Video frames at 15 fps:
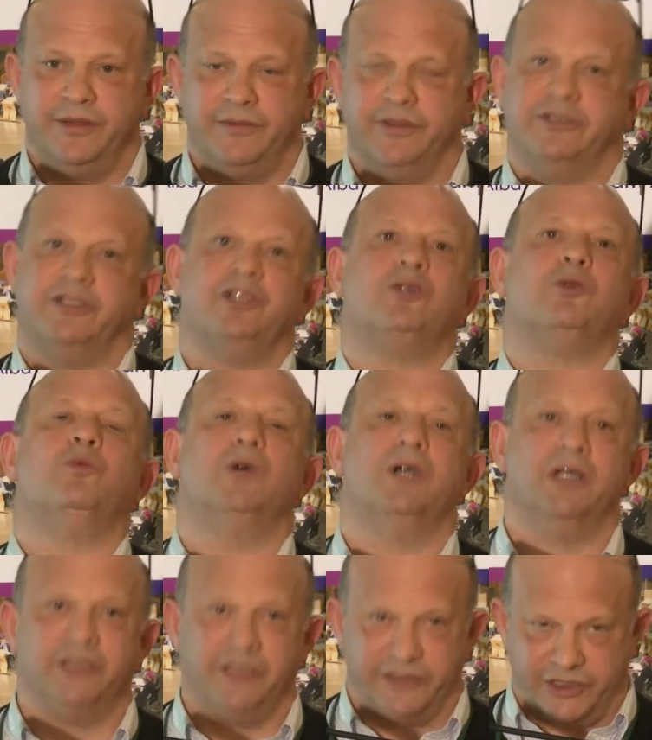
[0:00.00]
the digital
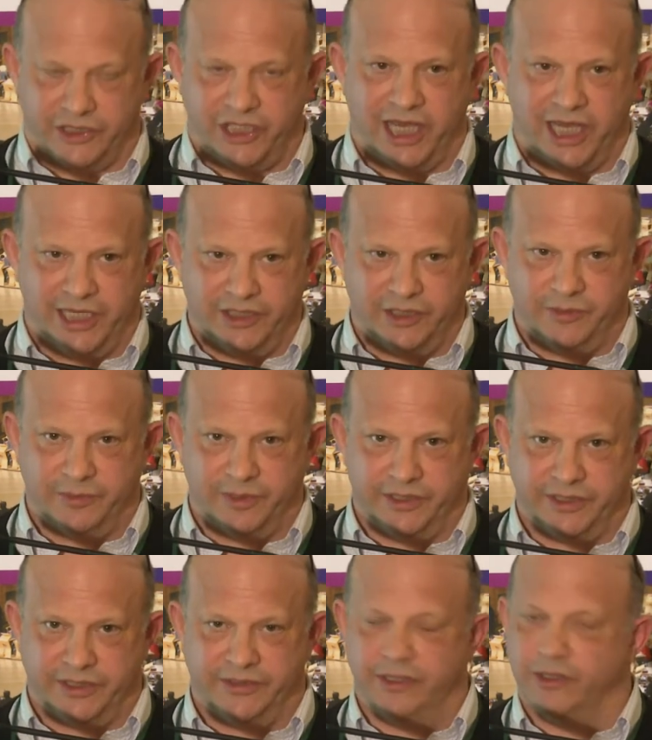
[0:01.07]
world is a challenge,
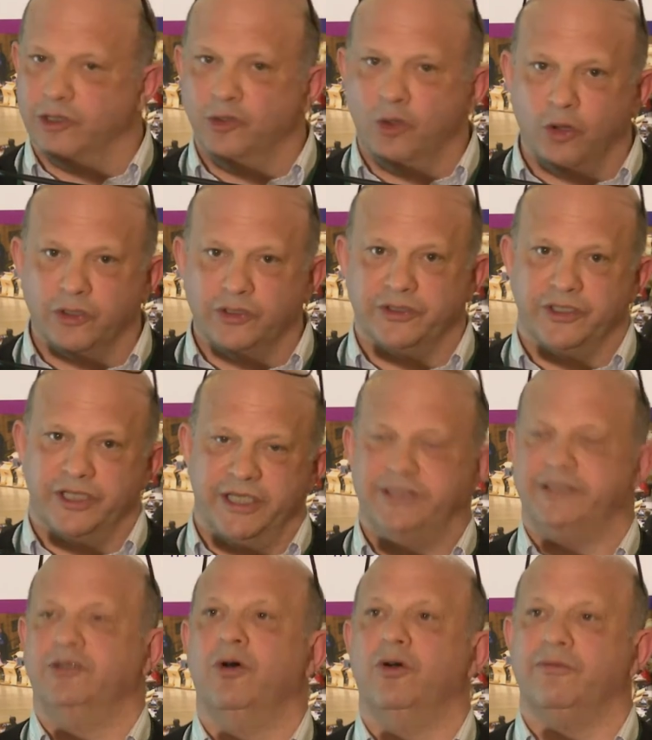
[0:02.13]
but there are not
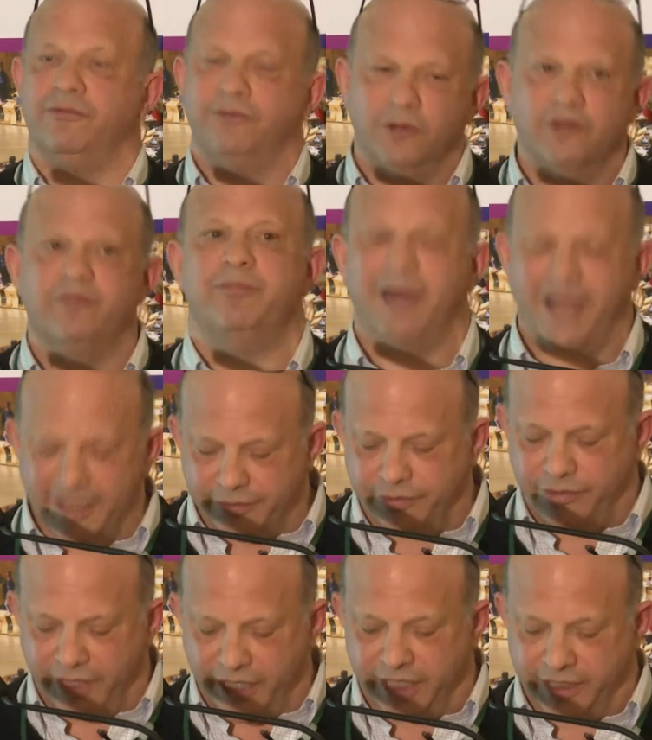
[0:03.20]
it's not full of bad
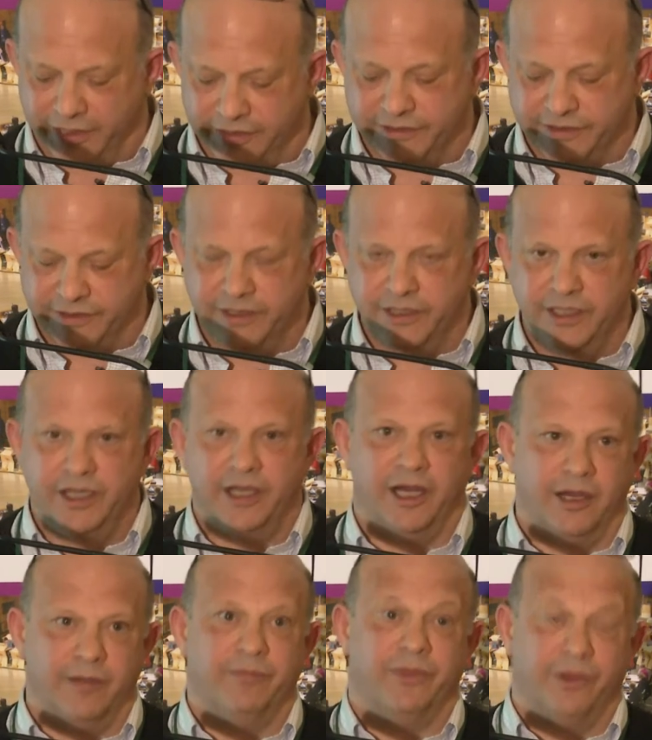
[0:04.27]
things.
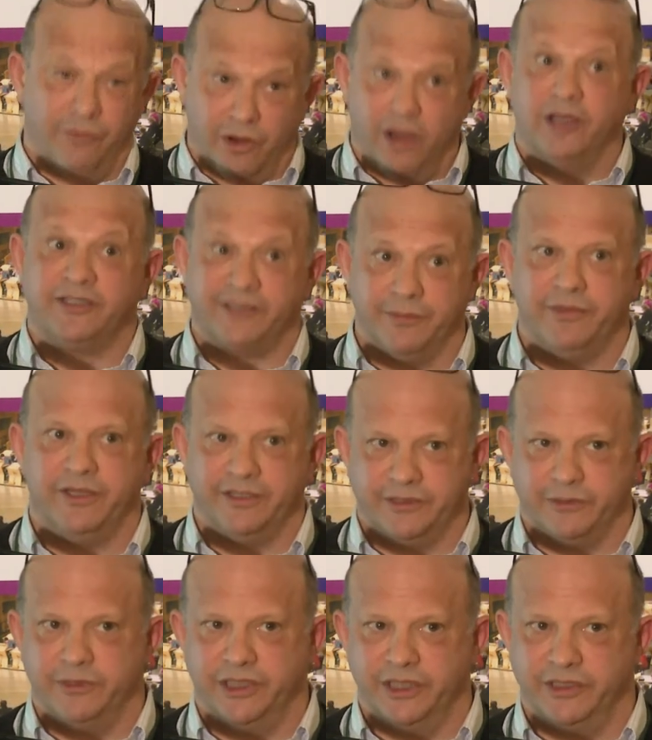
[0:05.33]
Um, there are some things
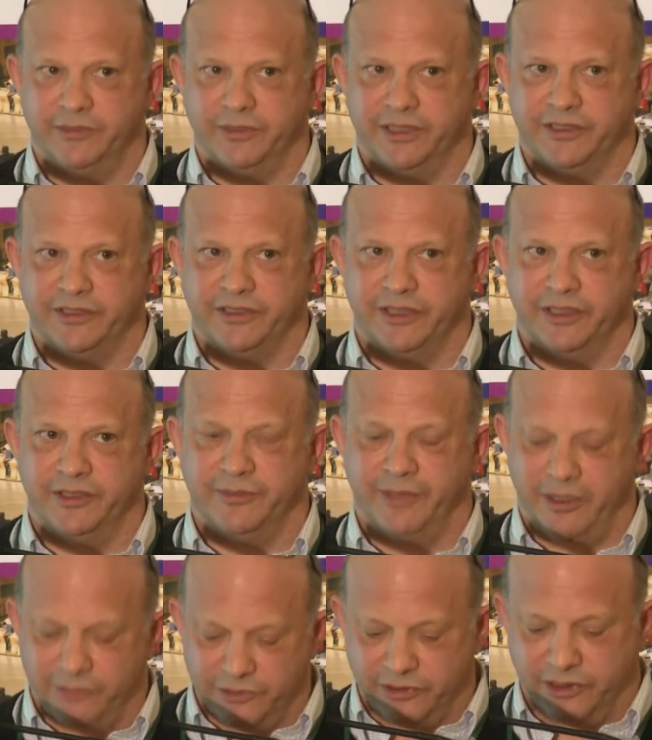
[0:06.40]
that we need to be concerned
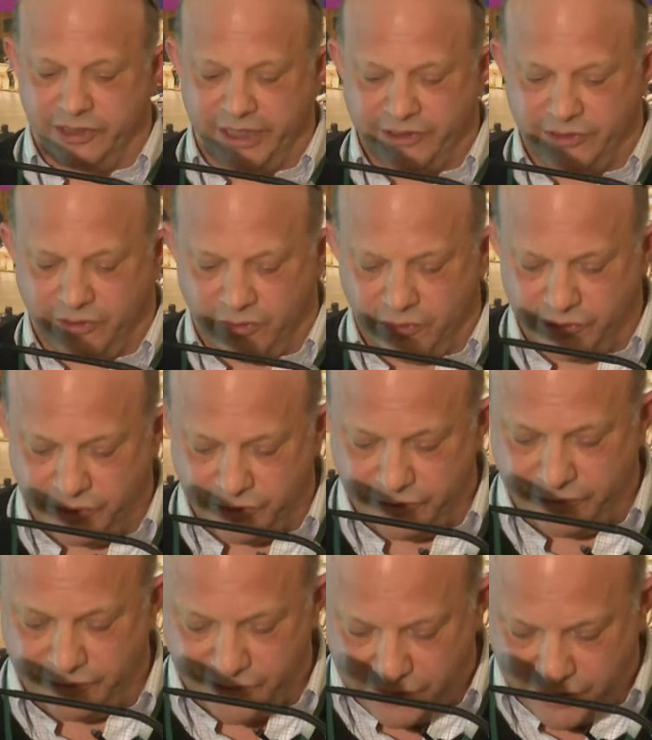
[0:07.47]
about, which I'll get to
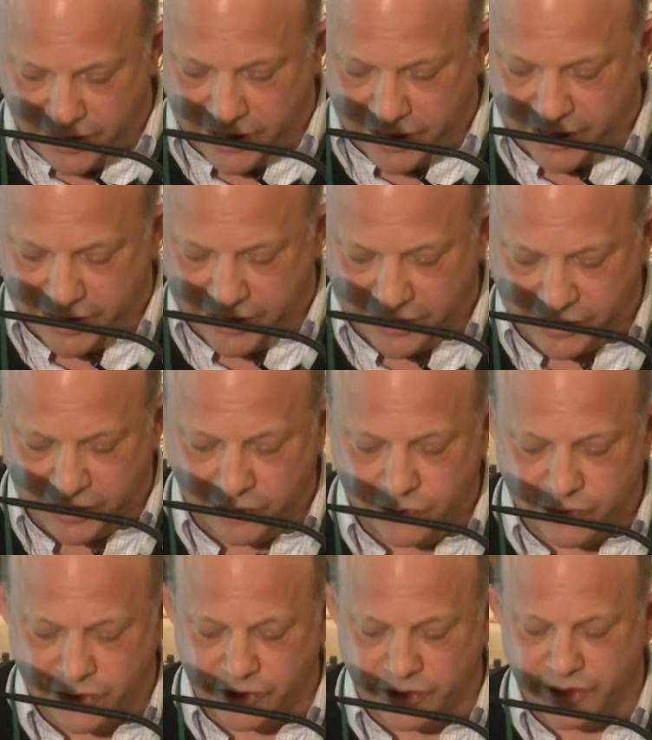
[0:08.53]
onto uh, in
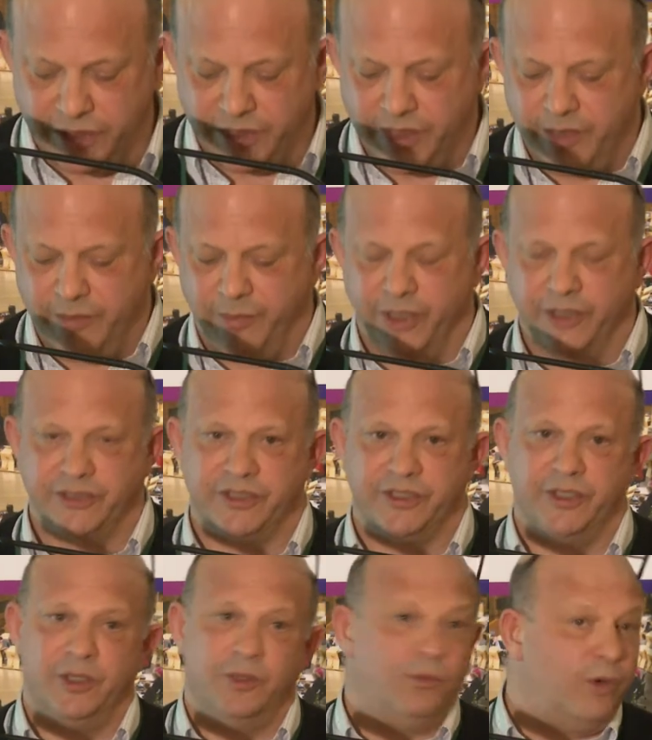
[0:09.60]
conclusion. But
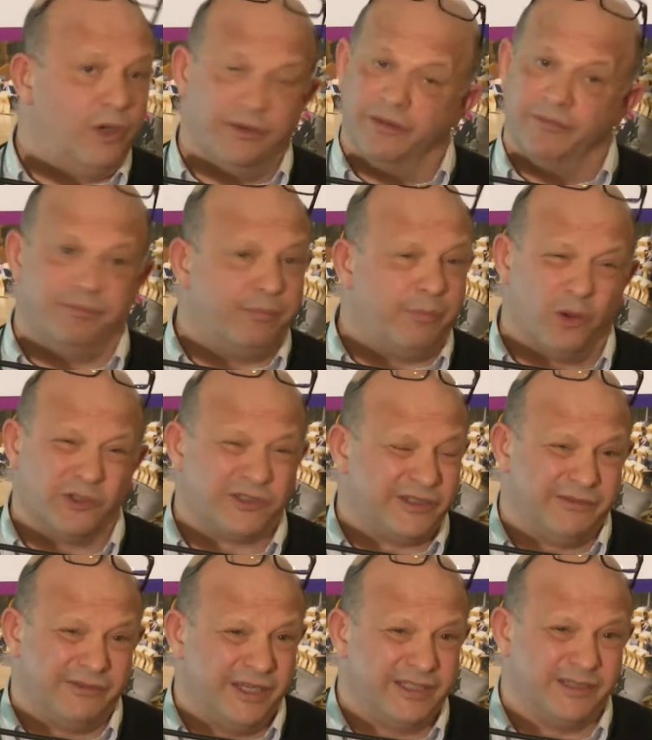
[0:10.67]
one of the
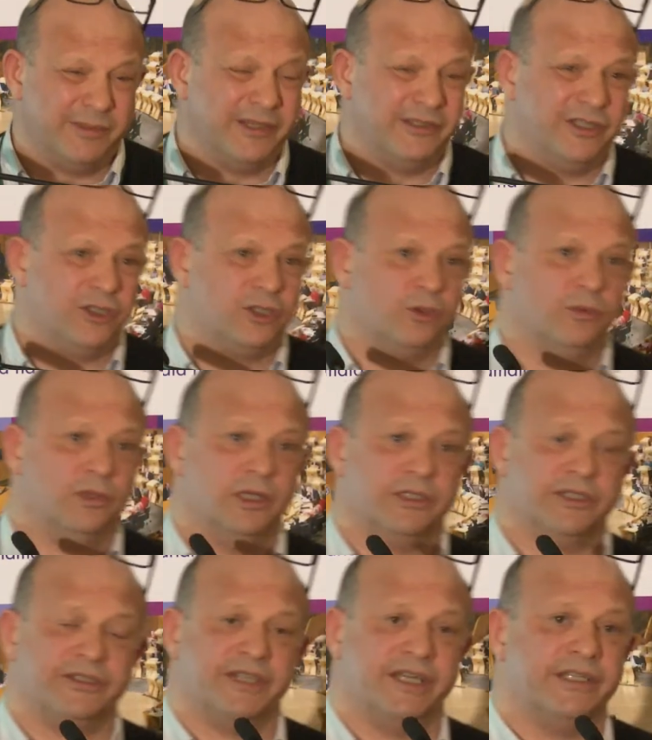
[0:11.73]
positive things about digital world
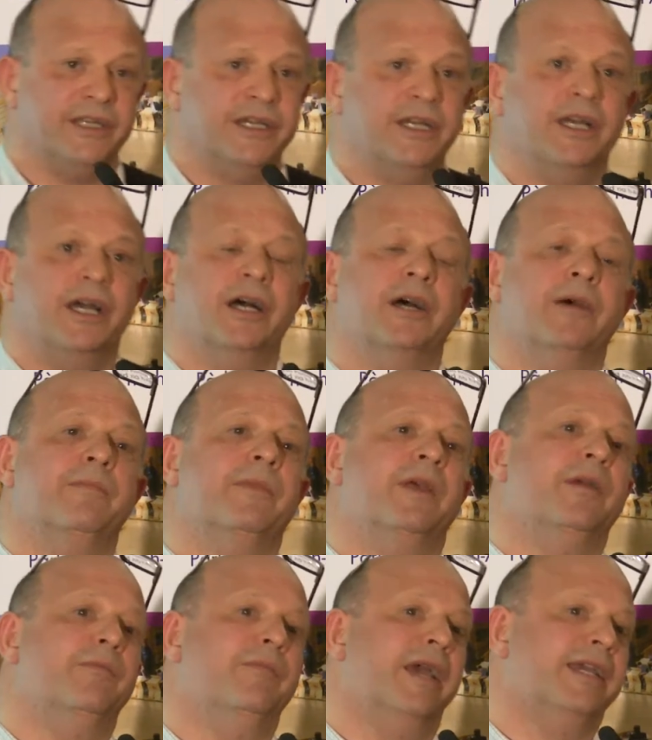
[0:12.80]
is that um,
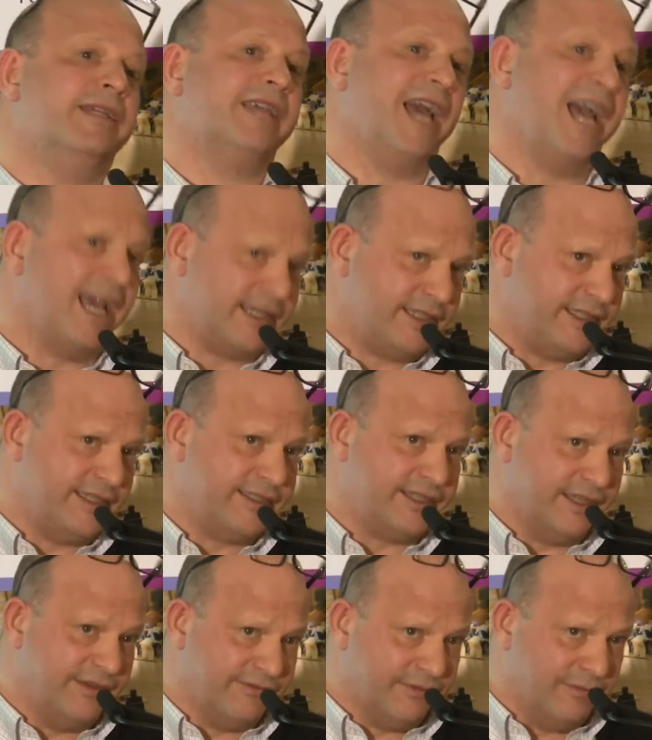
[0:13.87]
it makes access
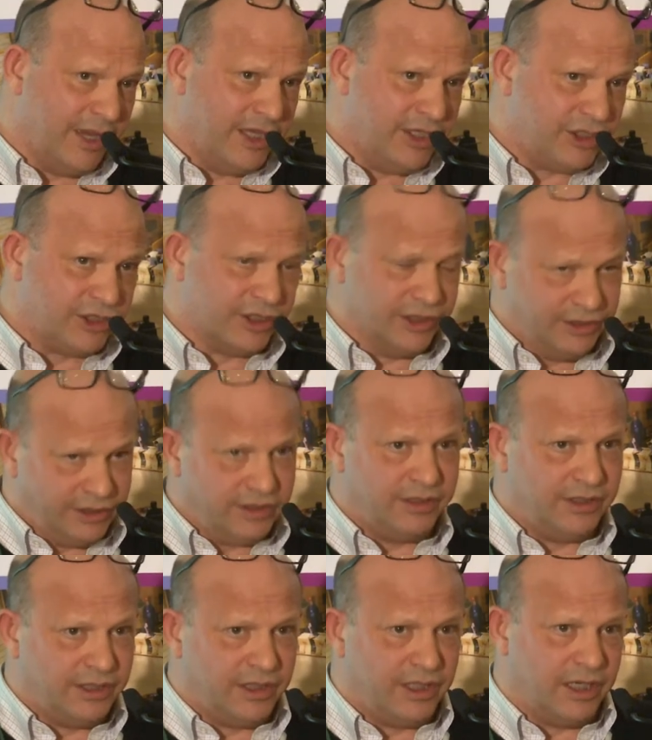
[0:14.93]
to information
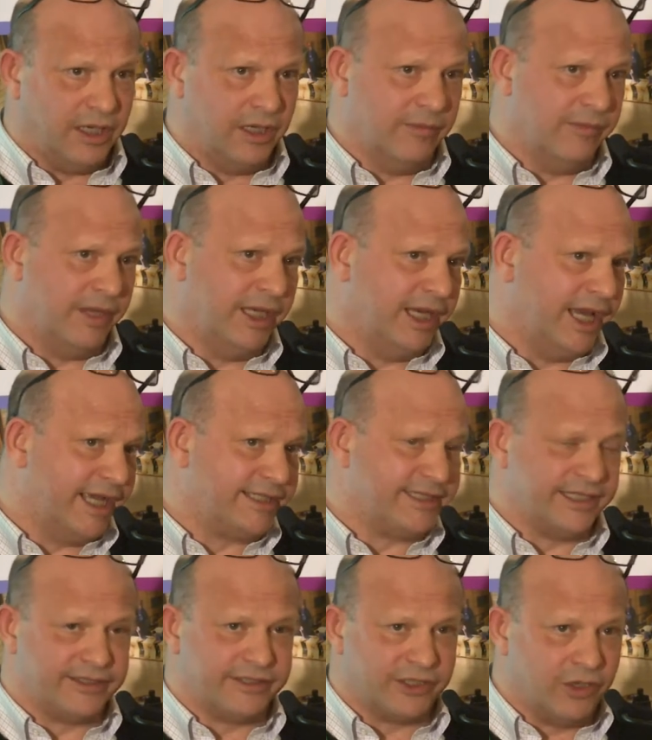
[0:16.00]
um, and
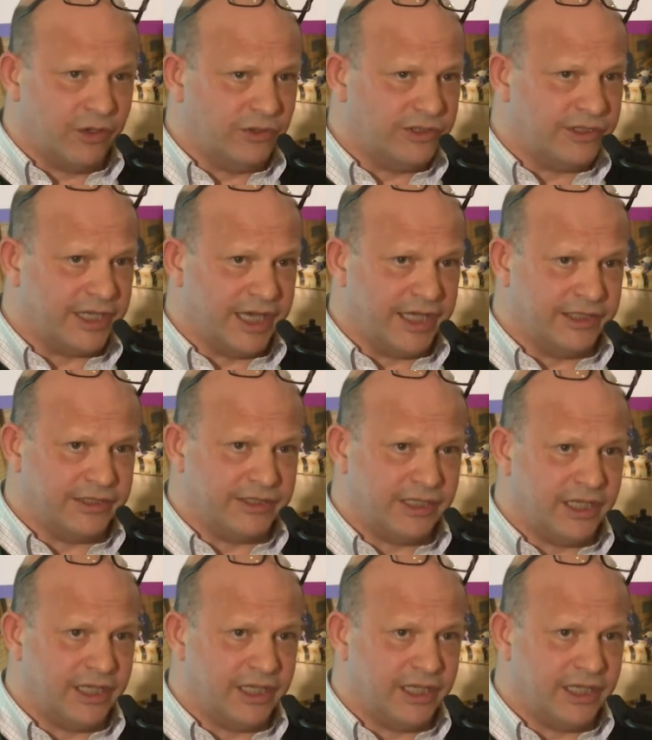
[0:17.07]
access to content